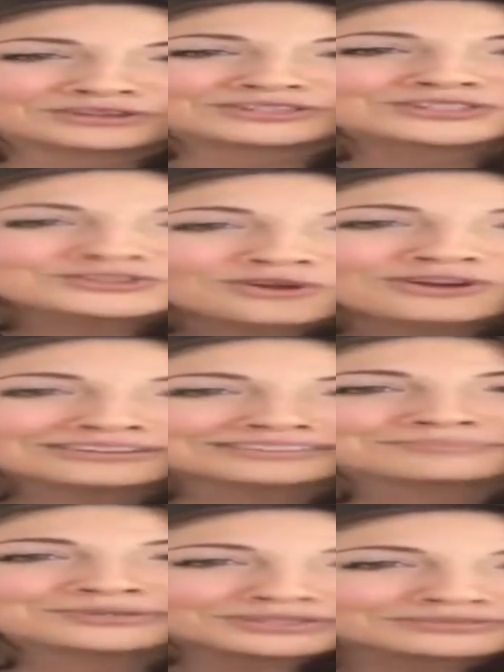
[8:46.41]

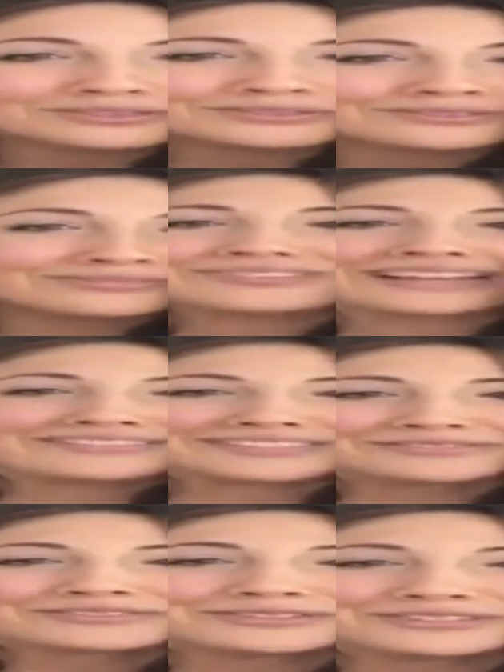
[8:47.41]
strong, beautiful
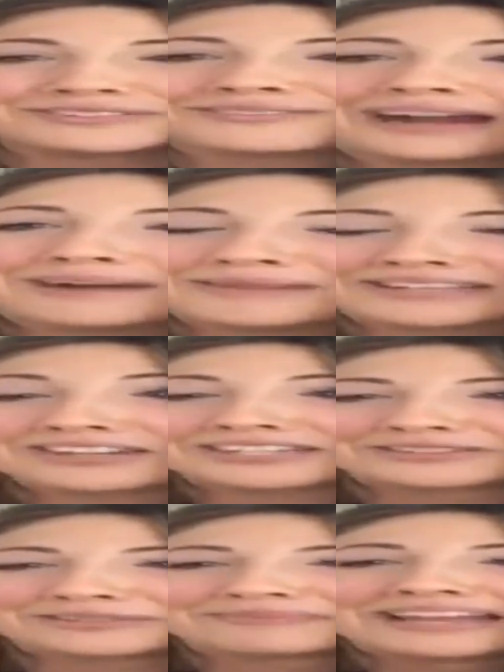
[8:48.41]
flavored food, as I do.